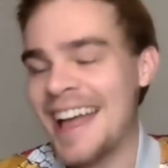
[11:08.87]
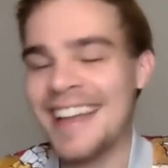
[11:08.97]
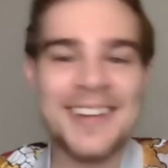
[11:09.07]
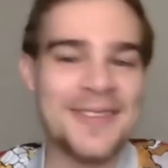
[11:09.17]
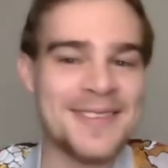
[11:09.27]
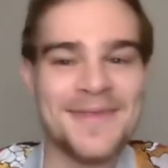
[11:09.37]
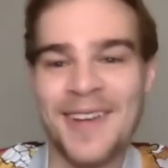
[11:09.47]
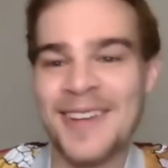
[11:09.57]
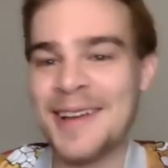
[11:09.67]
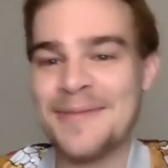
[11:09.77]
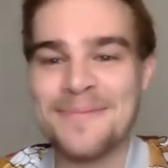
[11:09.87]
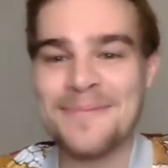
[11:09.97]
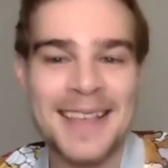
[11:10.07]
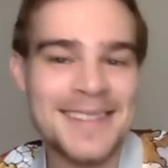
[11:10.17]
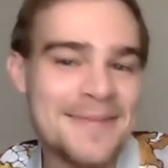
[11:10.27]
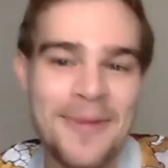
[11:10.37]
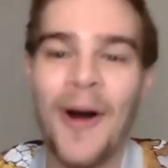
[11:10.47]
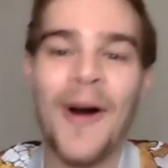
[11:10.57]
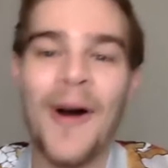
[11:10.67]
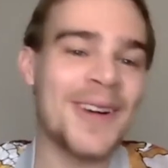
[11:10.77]
and it was very like Pascal
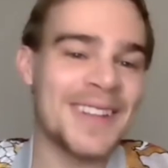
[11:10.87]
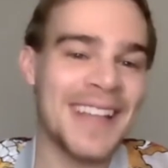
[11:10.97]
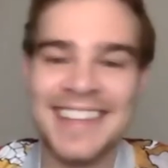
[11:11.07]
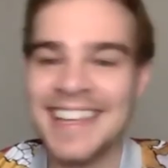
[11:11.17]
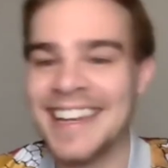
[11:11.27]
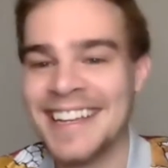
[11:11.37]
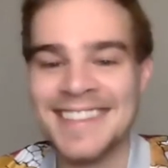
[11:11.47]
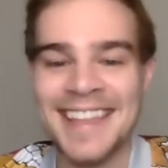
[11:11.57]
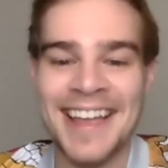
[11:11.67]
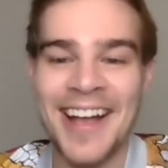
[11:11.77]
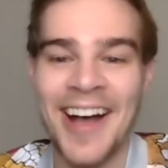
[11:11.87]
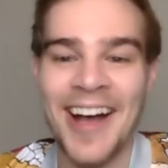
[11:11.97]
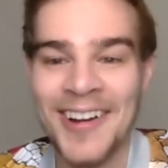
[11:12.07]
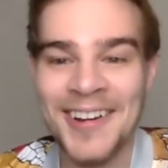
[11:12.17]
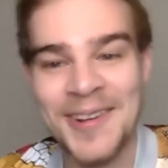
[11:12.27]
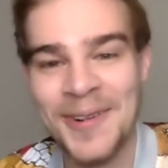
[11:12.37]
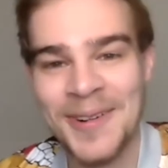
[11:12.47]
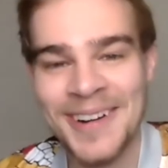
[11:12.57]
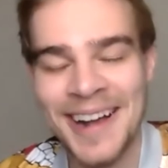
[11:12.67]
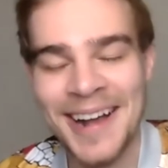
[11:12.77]
Paul, like leaning into that like
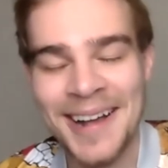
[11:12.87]
hardcore